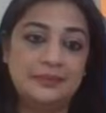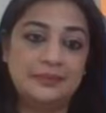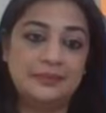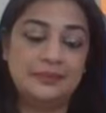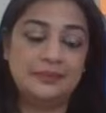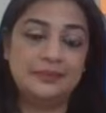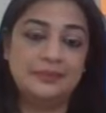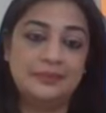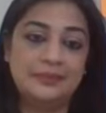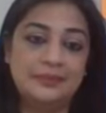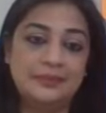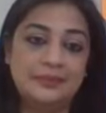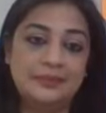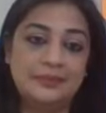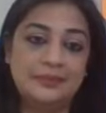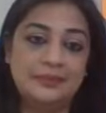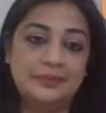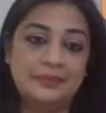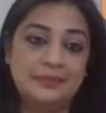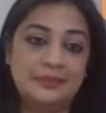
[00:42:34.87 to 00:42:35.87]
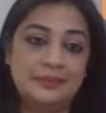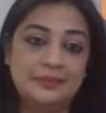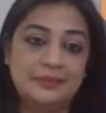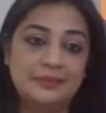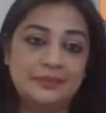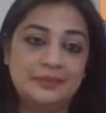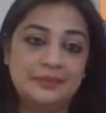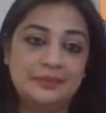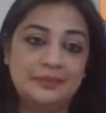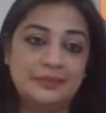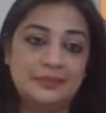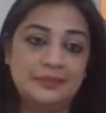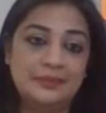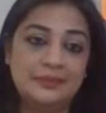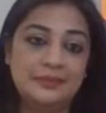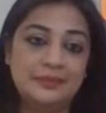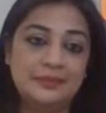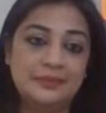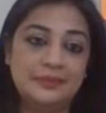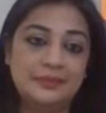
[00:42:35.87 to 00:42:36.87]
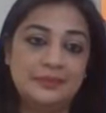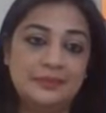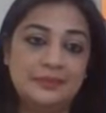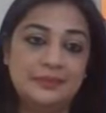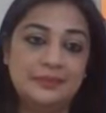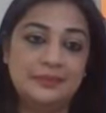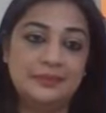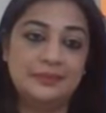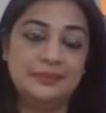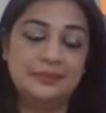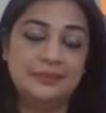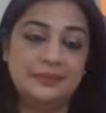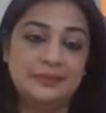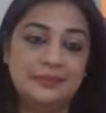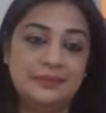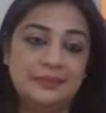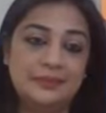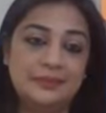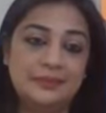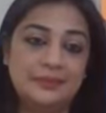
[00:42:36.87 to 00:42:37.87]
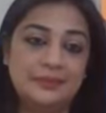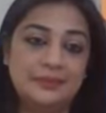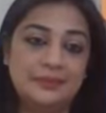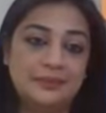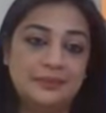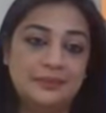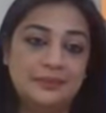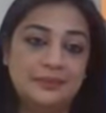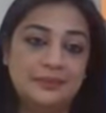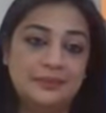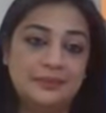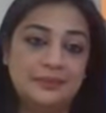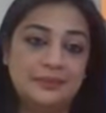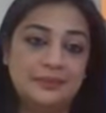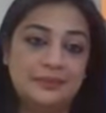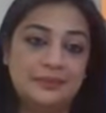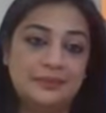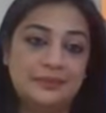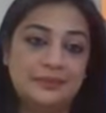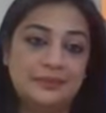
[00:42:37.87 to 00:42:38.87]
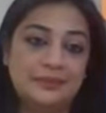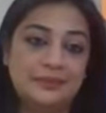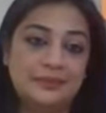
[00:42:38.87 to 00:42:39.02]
No words are spoken by the person on screen.